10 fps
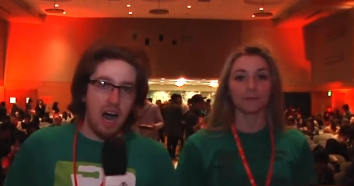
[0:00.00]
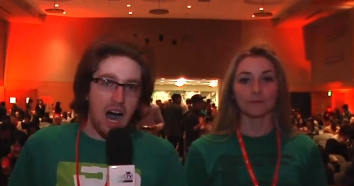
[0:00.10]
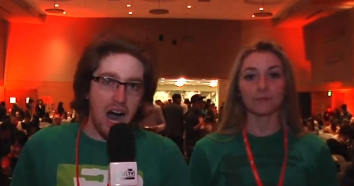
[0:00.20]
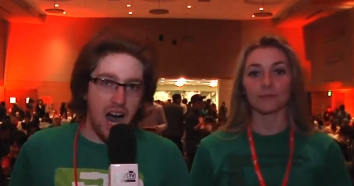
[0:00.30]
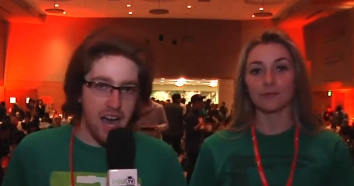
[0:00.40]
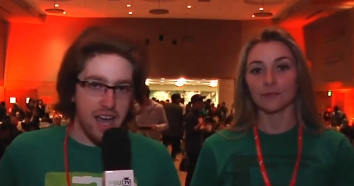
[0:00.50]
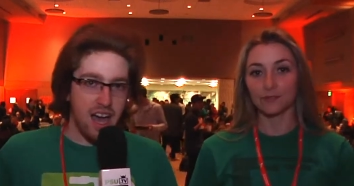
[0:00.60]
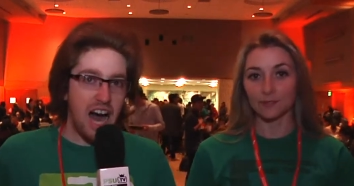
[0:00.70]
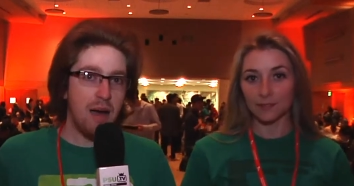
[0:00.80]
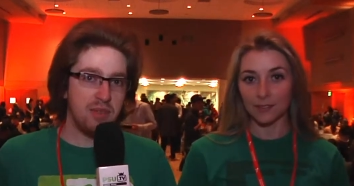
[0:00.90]
Speaker 1: Hi,
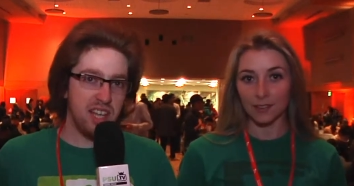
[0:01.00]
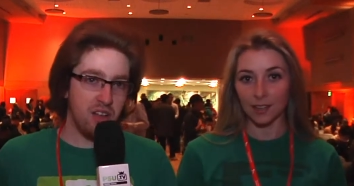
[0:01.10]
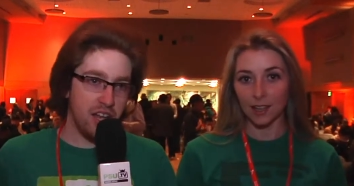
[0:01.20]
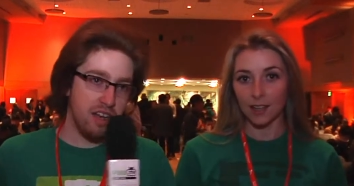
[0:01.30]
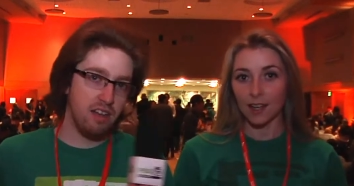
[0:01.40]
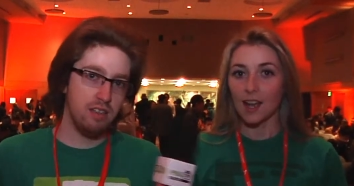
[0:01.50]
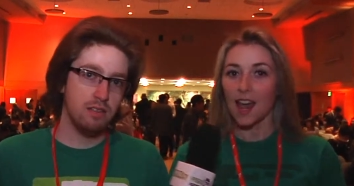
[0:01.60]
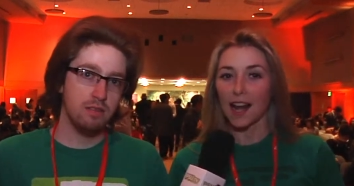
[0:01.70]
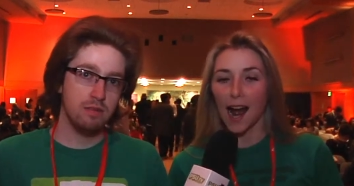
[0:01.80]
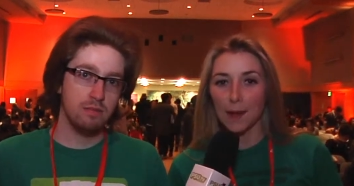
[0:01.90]
I'm Dylan.
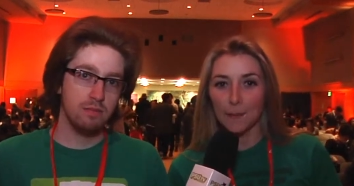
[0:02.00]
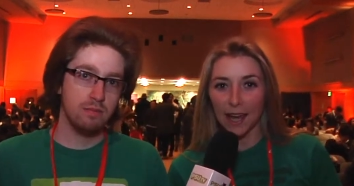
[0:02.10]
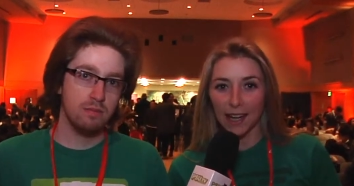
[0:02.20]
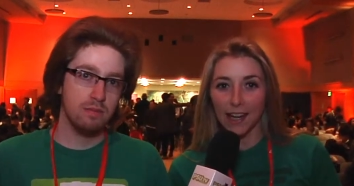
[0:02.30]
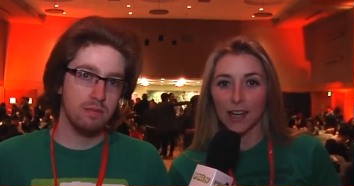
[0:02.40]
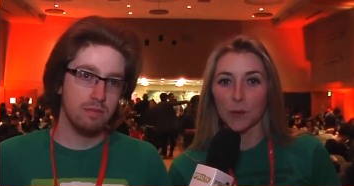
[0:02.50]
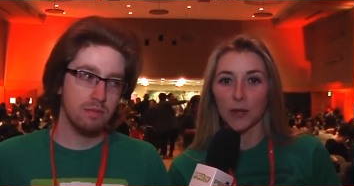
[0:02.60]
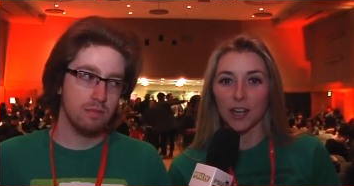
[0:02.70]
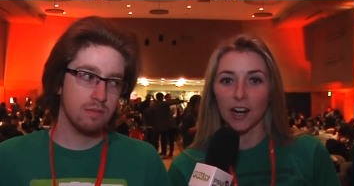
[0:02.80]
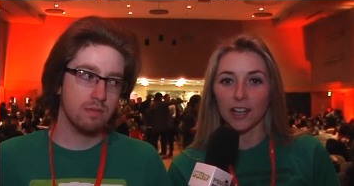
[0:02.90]
Speaker 2: And I'm Megan, and
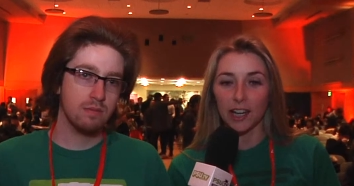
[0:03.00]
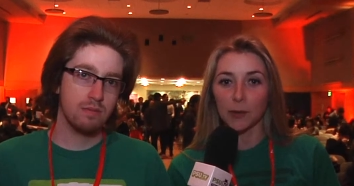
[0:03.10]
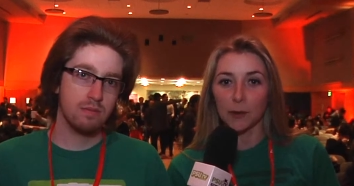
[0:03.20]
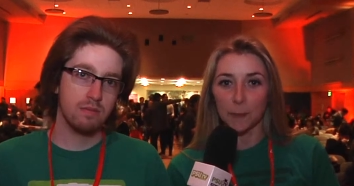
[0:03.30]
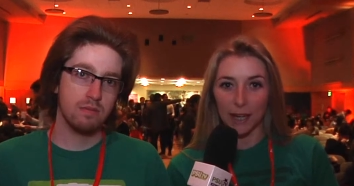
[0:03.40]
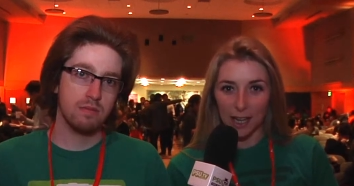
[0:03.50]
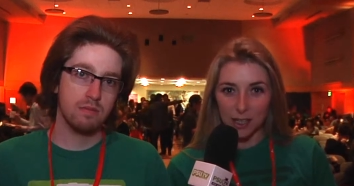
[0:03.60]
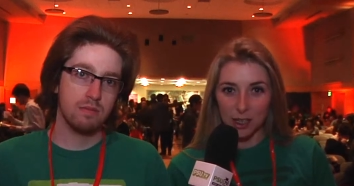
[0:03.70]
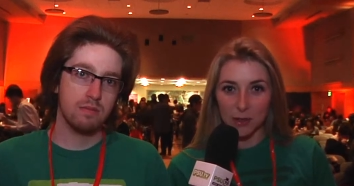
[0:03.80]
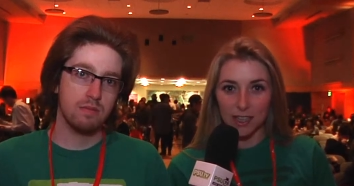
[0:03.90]
we are here with P S
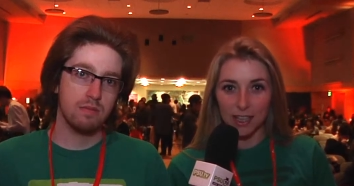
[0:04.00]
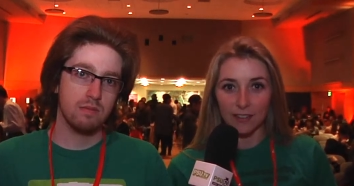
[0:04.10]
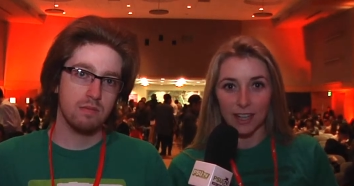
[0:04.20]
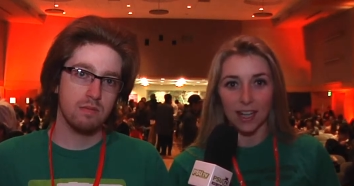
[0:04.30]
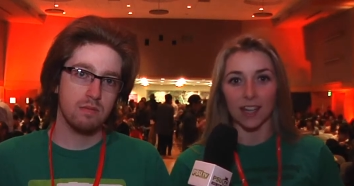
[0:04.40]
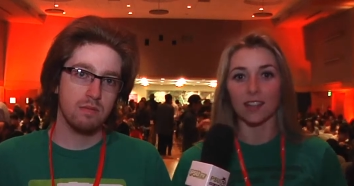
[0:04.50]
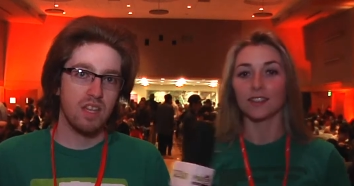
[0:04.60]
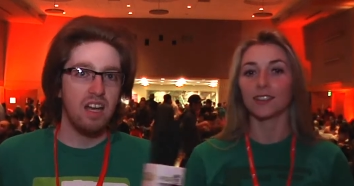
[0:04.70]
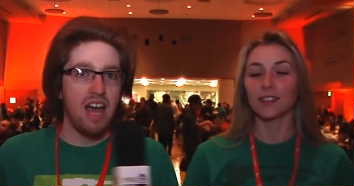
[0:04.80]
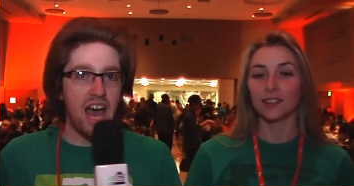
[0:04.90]
U T V.
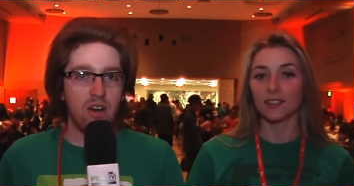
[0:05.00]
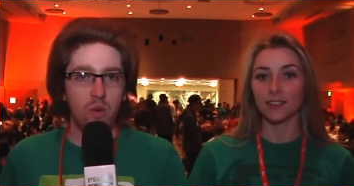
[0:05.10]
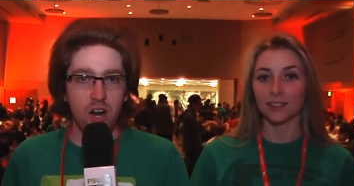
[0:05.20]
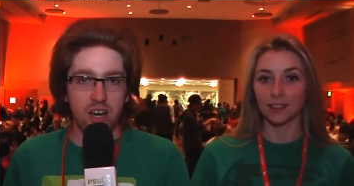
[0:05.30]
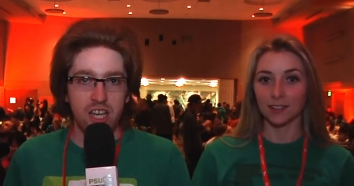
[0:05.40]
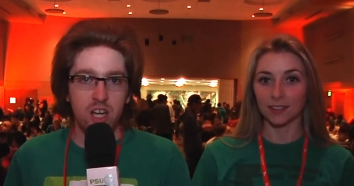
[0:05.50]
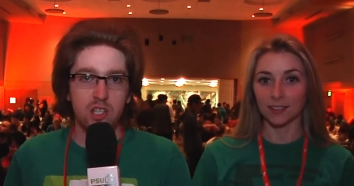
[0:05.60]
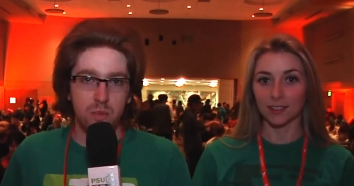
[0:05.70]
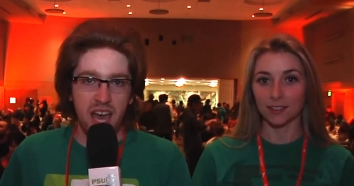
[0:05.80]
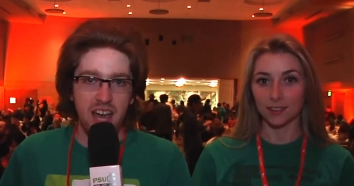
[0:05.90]
Speaker 1: And we are here at
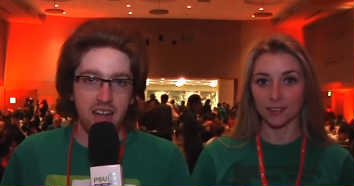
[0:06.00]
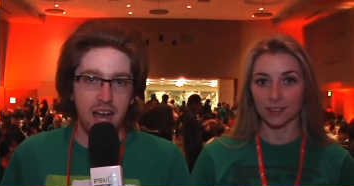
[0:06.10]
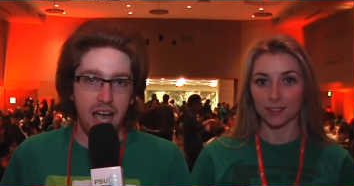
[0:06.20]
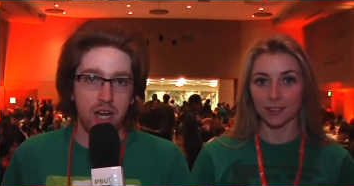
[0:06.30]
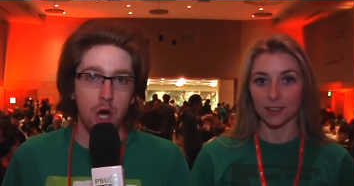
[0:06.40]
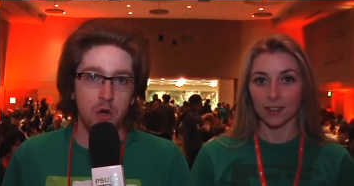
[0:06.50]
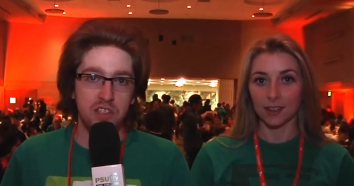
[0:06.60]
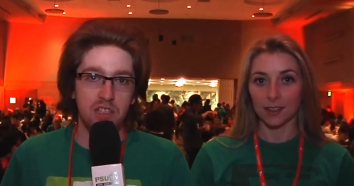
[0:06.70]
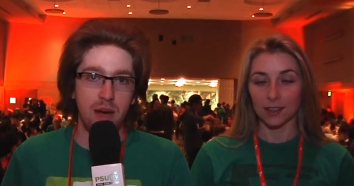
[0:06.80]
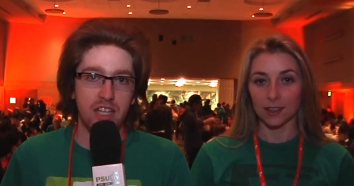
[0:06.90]
Japan Night,
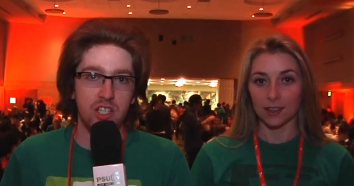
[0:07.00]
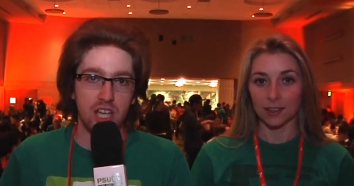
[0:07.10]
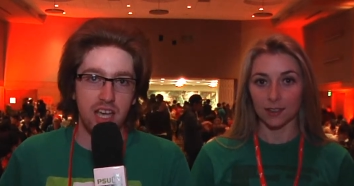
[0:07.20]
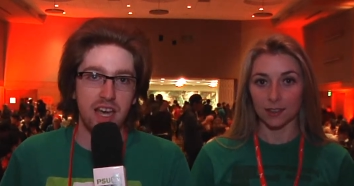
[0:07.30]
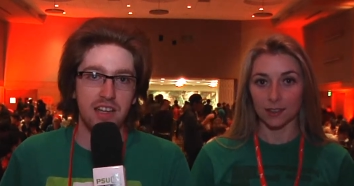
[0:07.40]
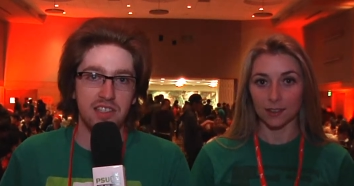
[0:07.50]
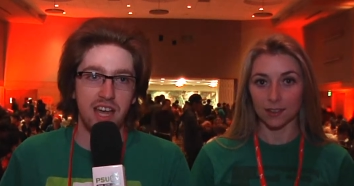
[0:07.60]
hosted by J S